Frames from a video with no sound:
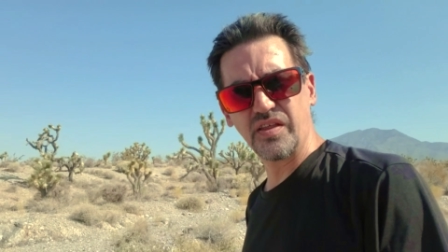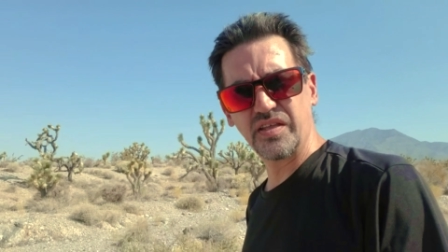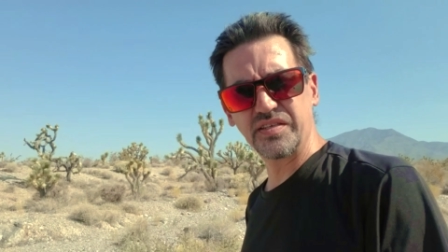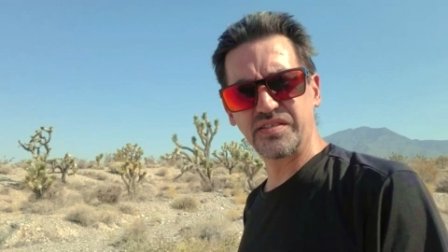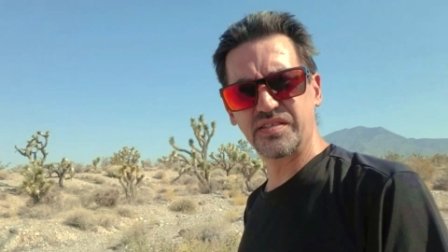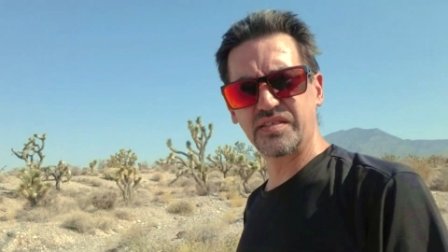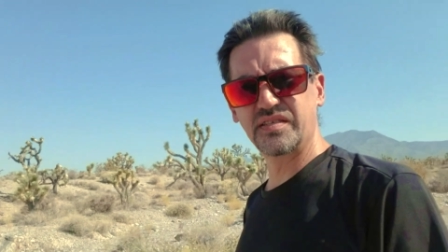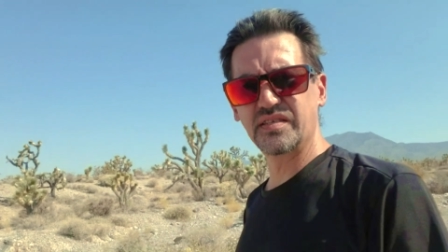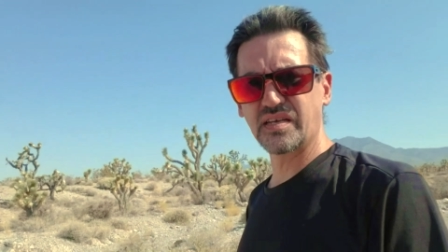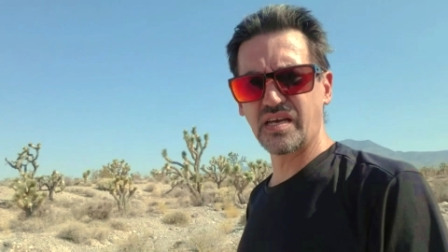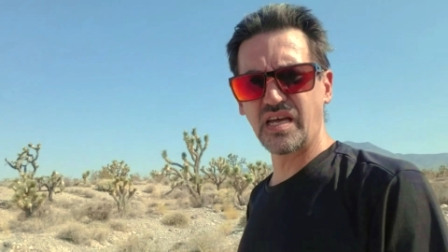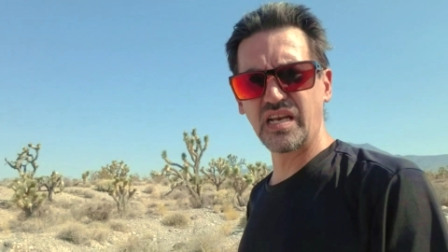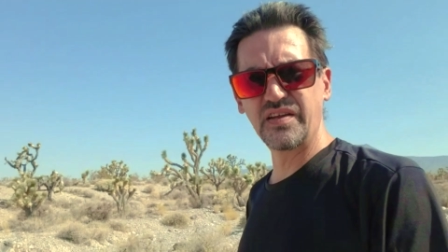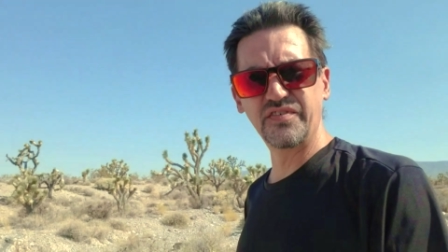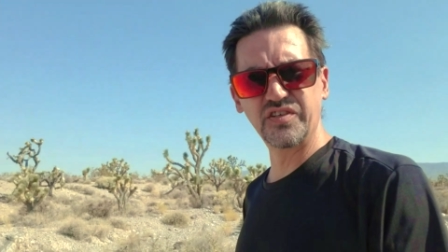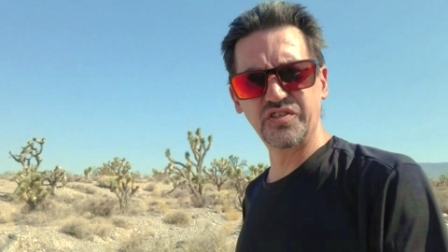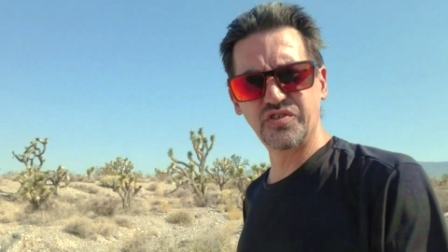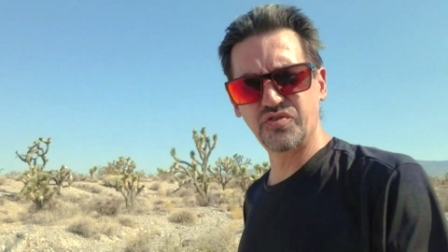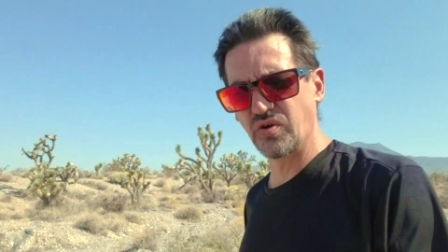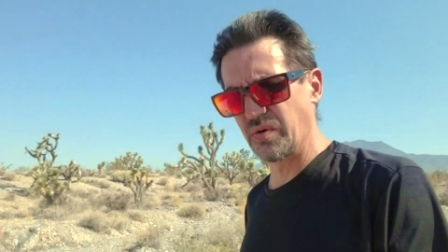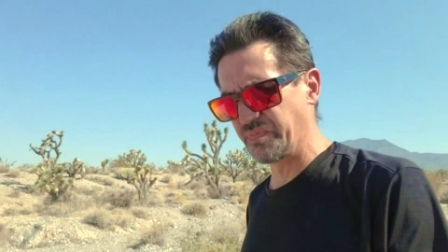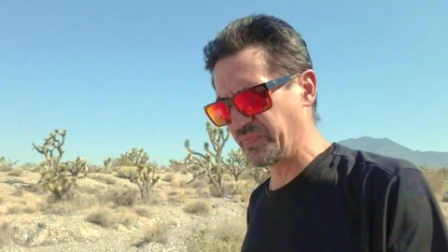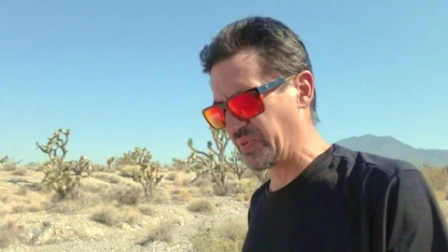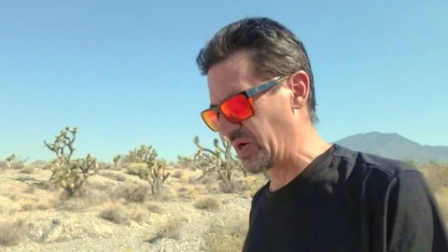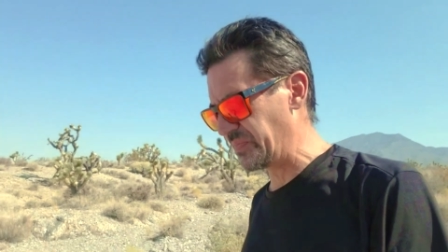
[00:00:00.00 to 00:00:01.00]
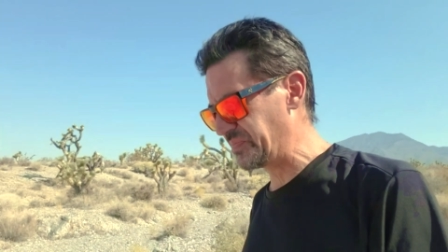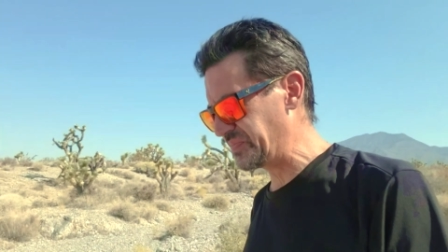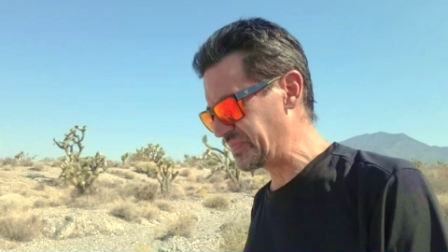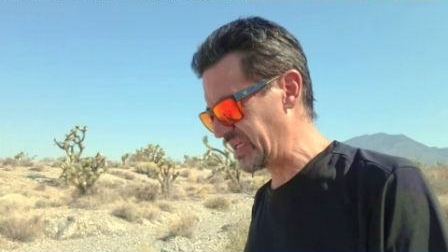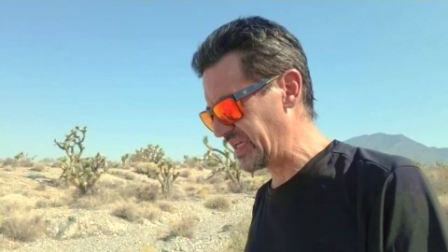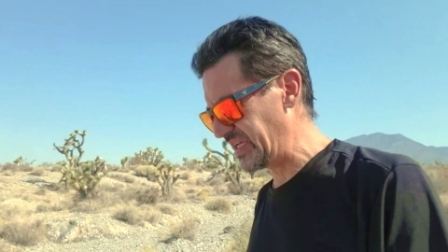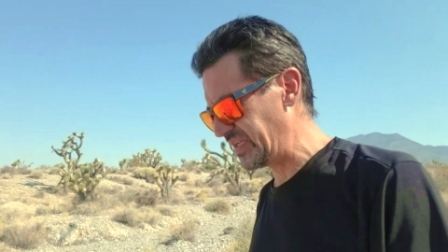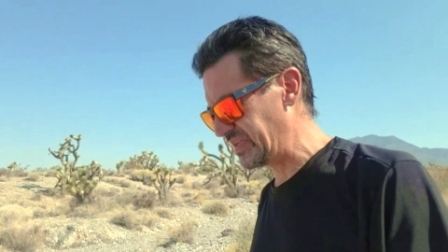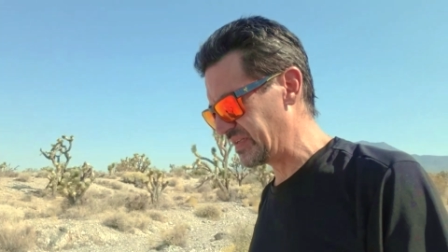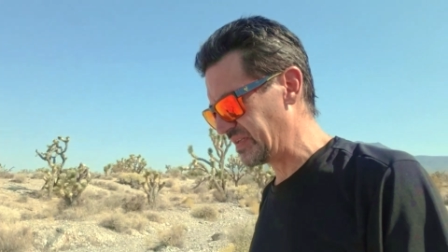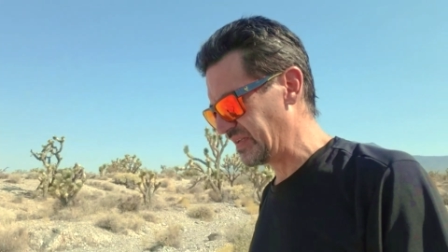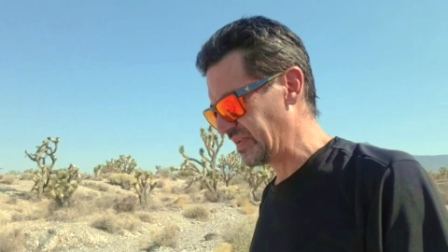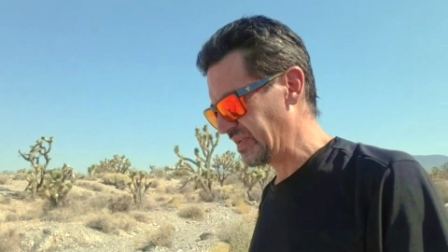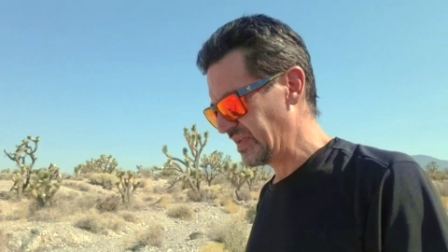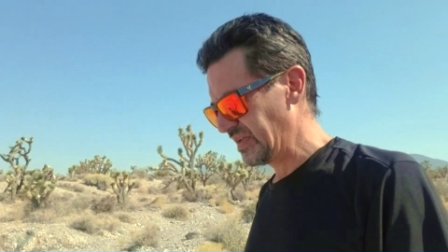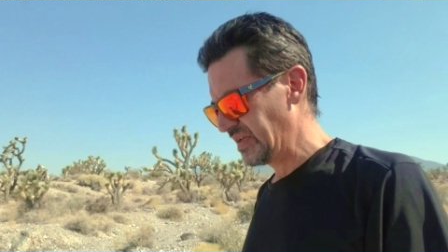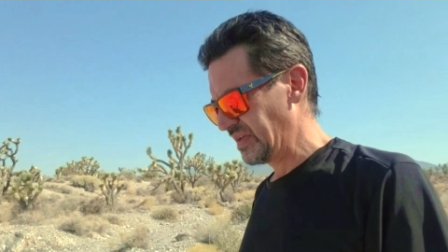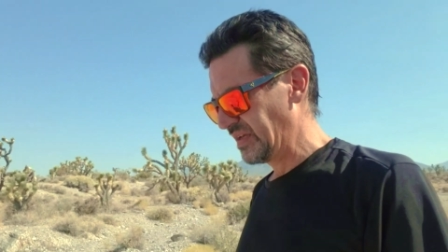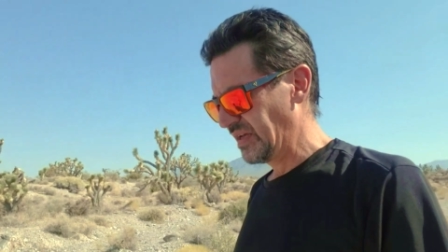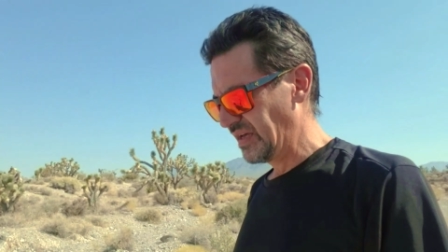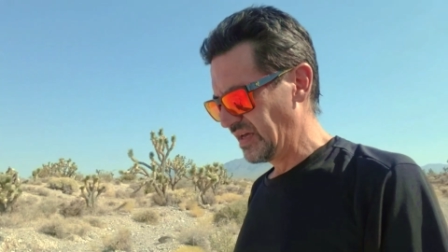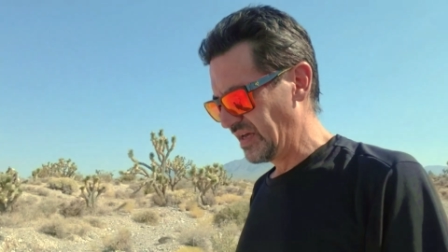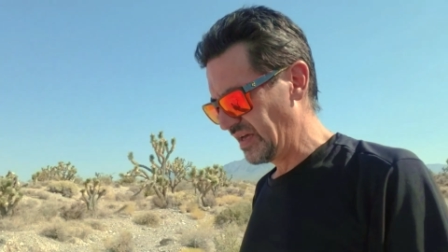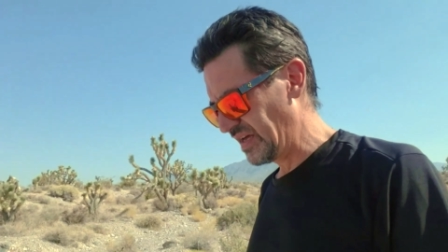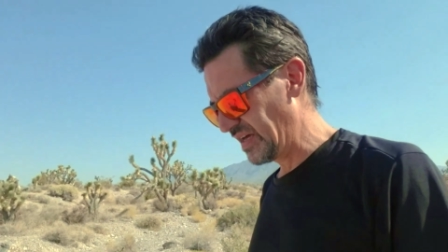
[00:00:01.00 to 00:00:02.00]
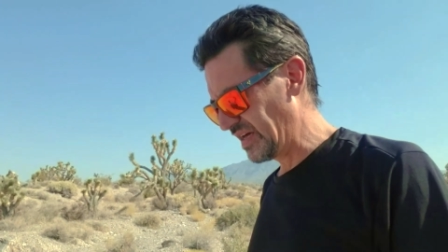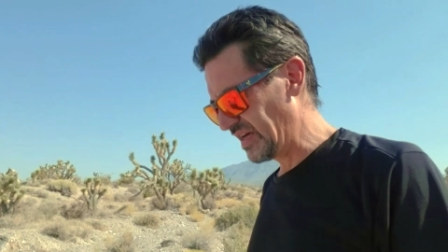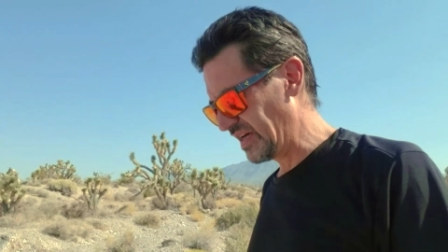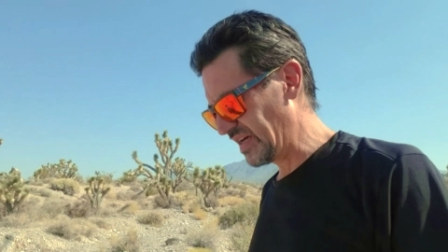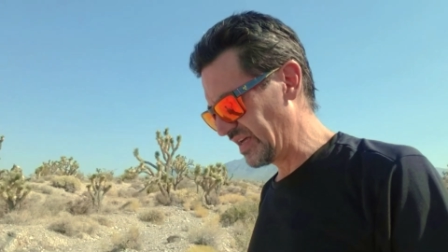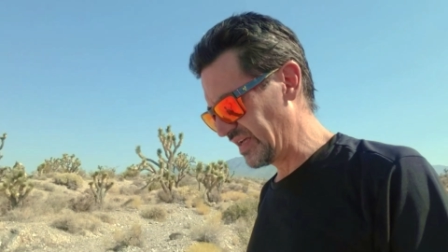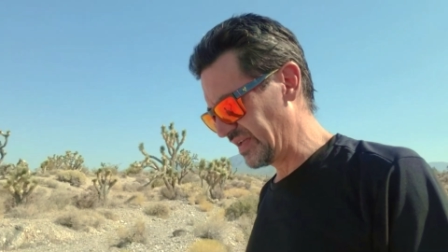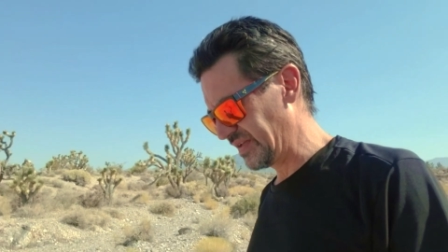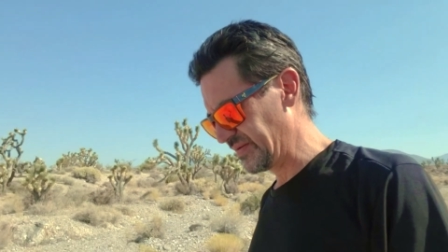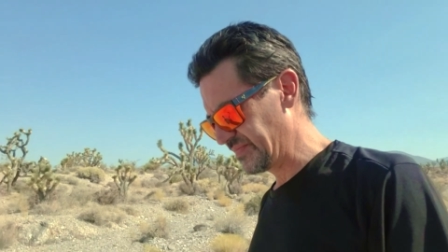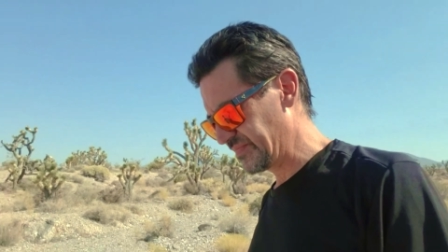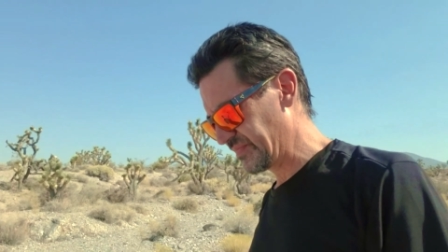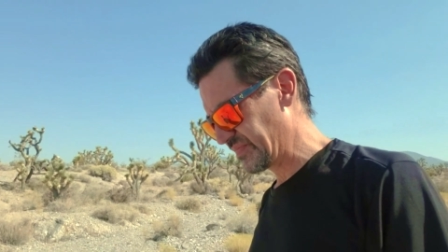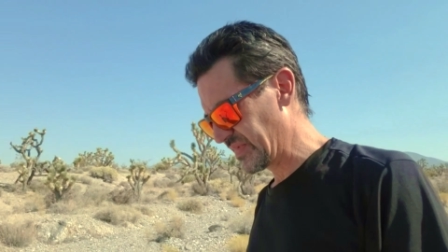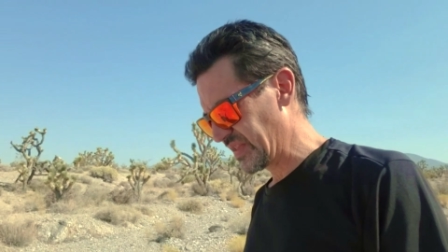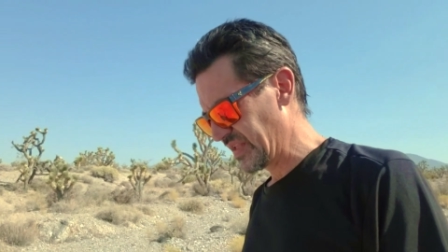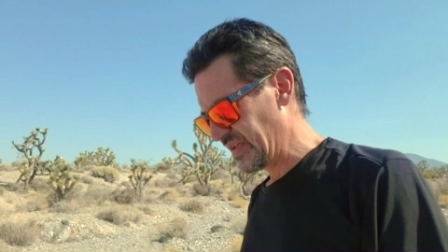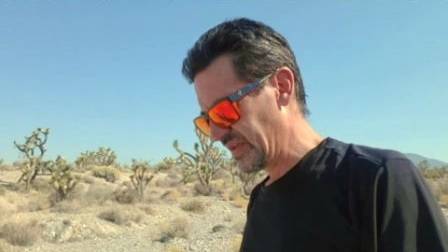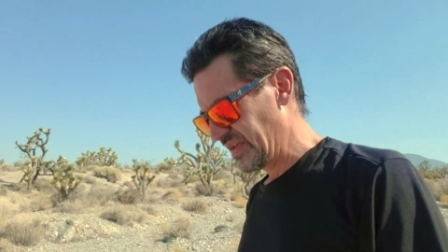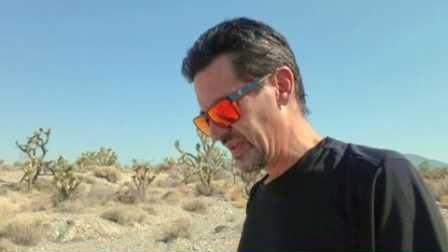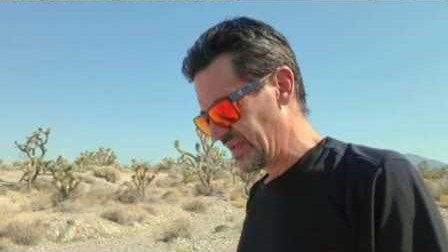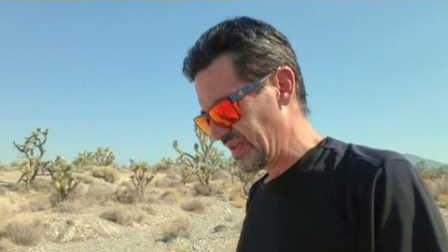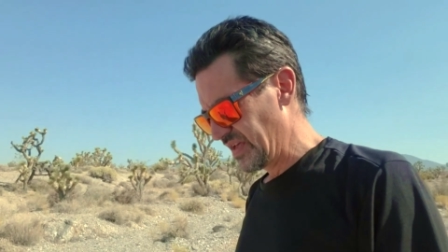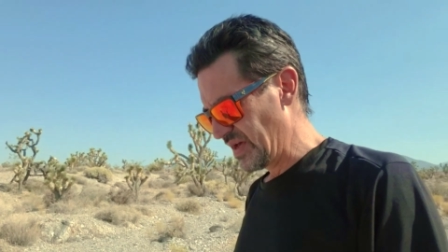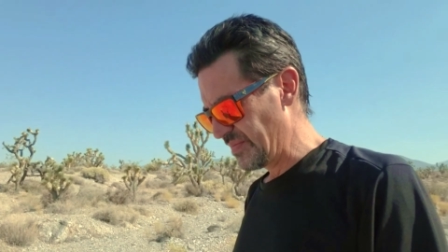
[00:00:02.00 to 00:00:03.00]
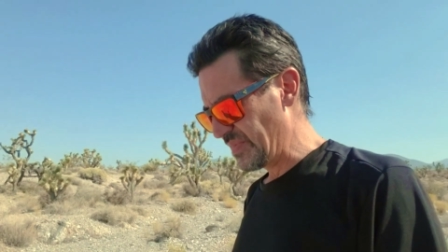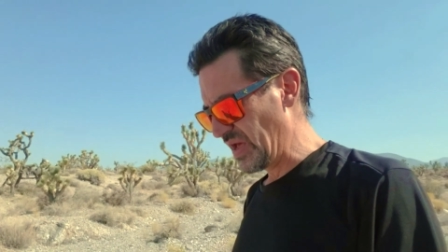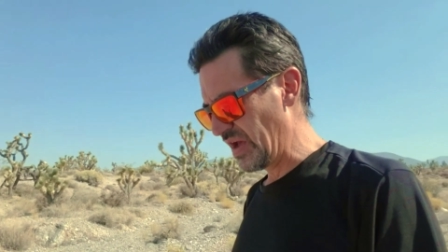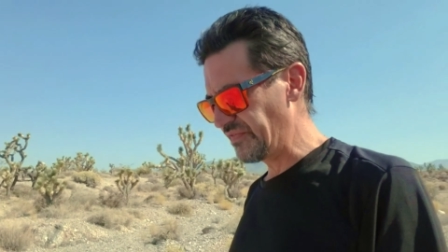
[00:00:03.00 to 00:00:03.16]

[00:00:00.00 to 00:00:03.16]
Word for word: That's kind of a trip update. I'm